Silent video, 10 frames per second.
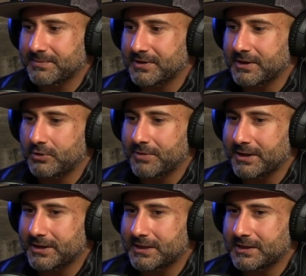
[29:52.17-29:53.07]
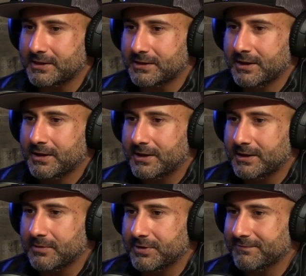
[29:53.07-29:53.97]
keeping humanity
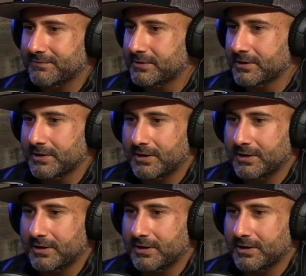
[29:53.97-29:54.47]
in a bit of a,